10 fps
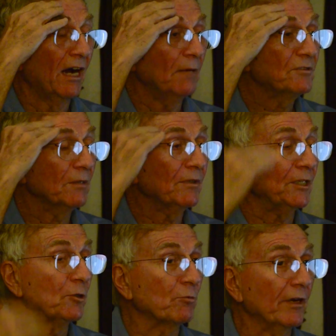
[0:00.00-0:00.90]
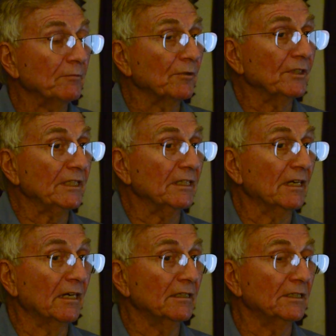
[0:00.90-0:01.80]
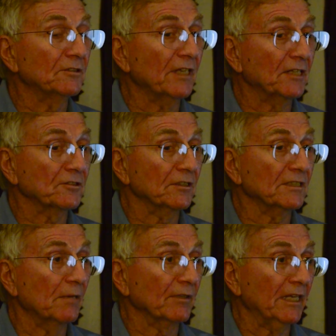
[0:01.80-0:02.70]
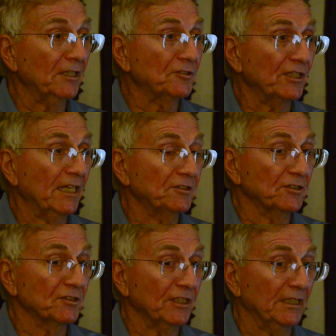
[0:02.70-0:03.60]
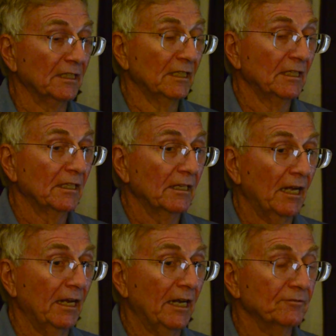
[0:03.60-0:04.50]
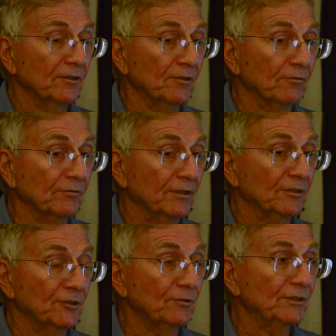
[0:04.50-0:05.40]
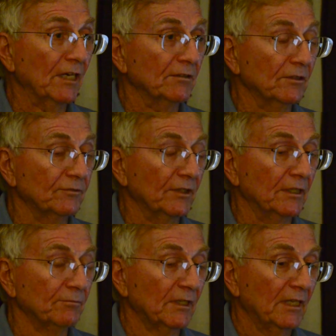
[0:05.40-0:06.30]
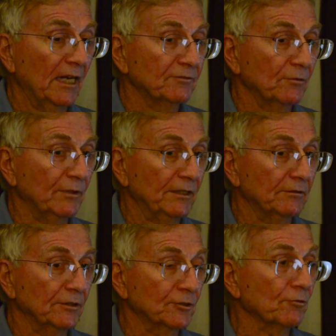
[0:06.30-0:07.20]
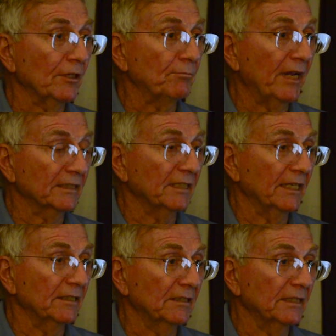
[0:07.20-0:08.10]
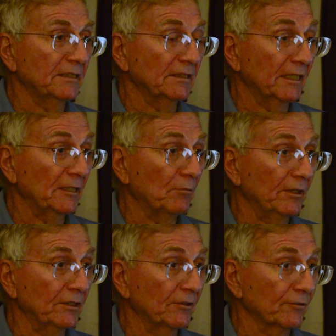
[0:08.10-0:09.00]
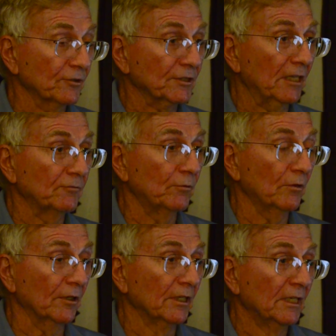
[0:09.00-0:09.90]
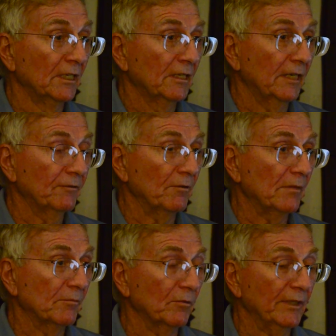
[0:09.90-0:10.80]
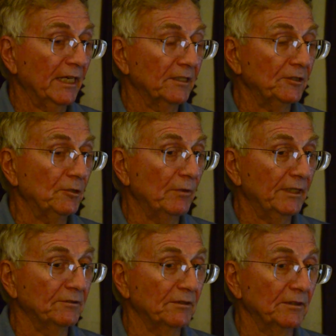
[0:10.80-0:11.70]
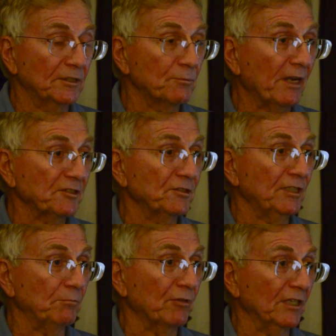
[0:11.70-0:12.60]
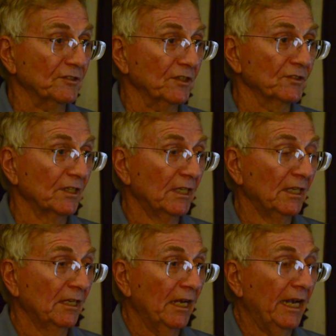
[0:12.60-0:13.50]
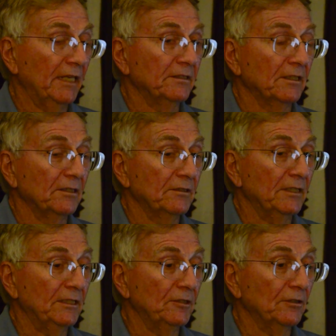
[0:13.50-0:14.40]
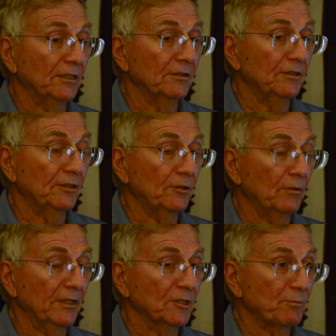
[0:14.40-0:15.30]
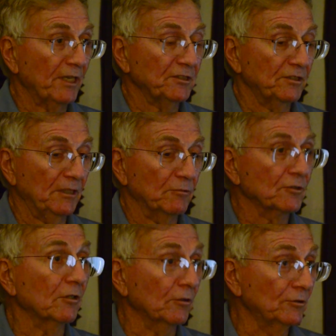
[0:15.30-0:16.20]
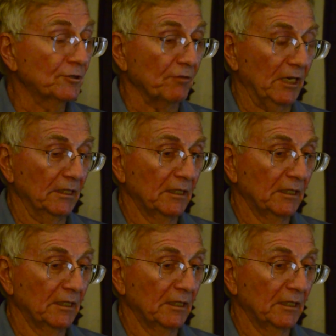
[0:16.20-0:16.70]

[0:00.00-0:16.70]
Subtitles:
I'm somebody who read when the International Atomic Energy Agency, after the shoot down of, after we destroyed Baghdad in 1991 in the first Gulf War, if you remember, we had a UN inspection team process. And the UN inspection team was called UNSRA.